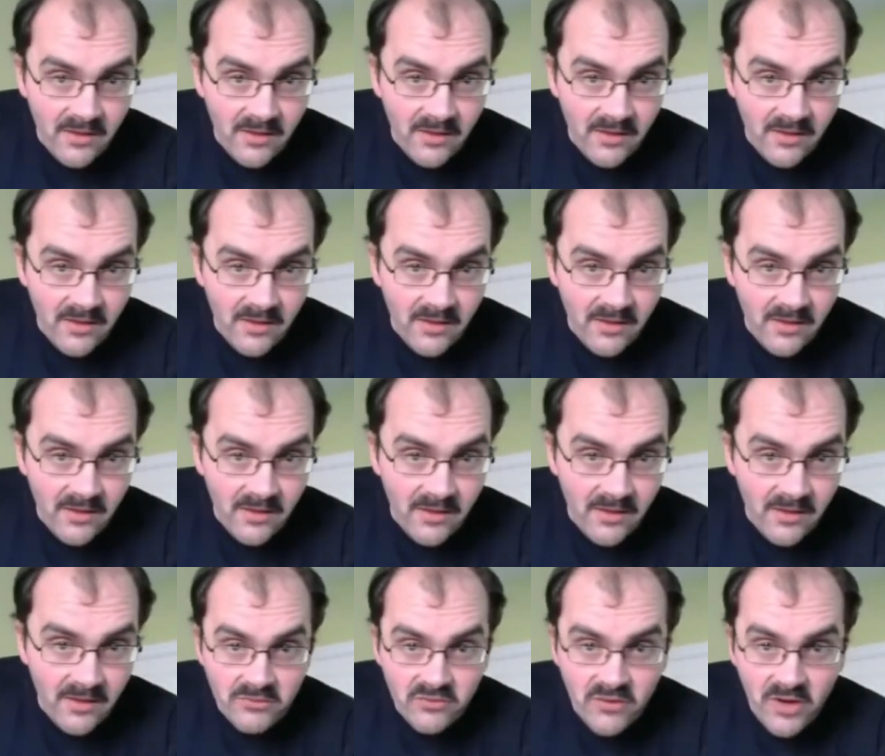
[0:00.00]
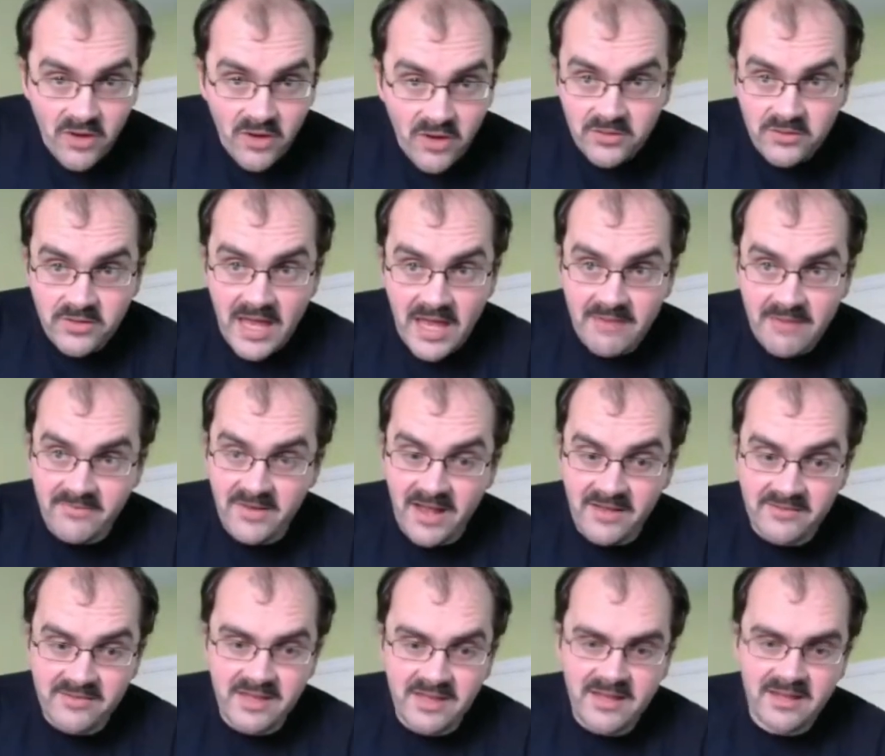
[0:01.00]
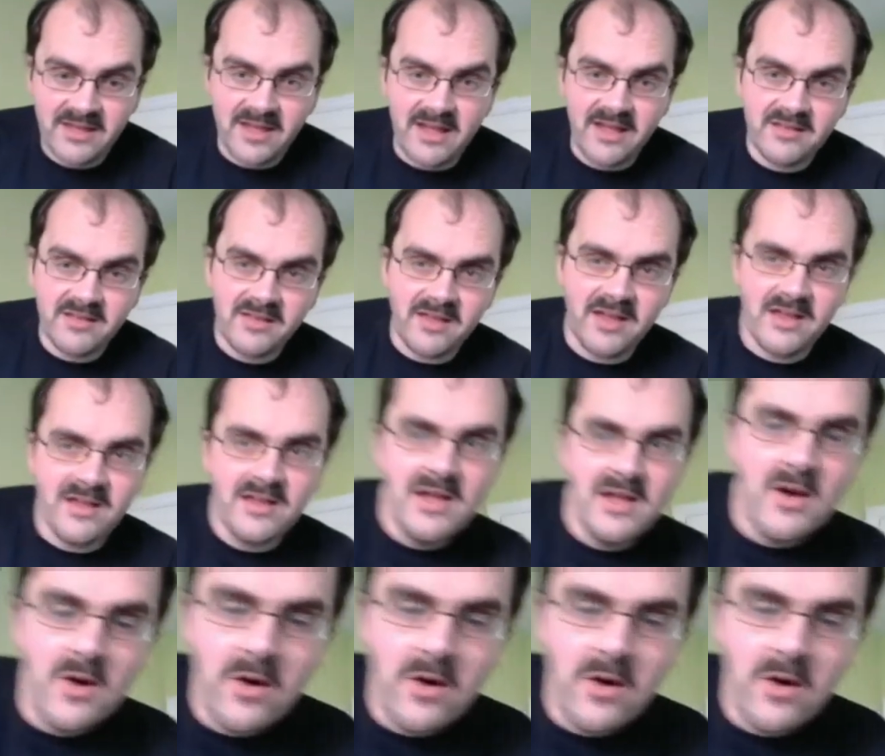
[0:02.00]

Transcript: and I'm trying a new camera out here, guys. Hope